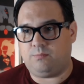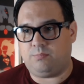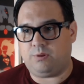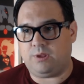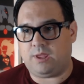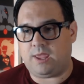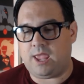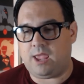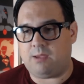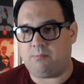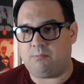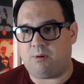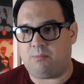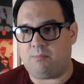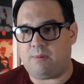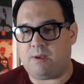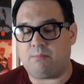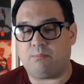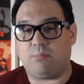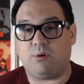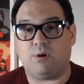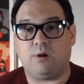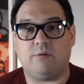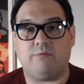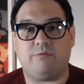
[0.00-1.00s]
became a
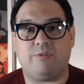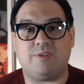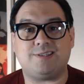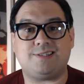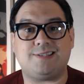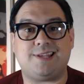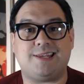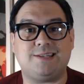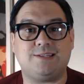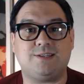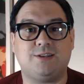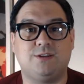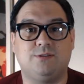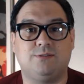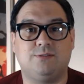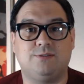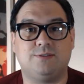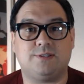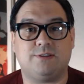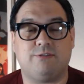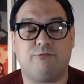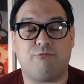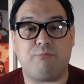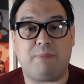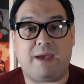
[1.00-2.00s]
member of the
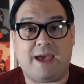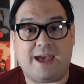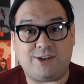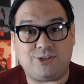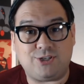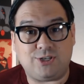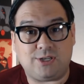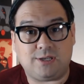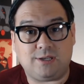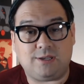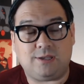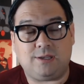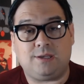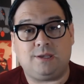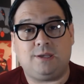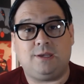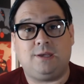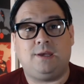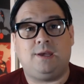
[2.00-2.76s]
Sentinels of Magic,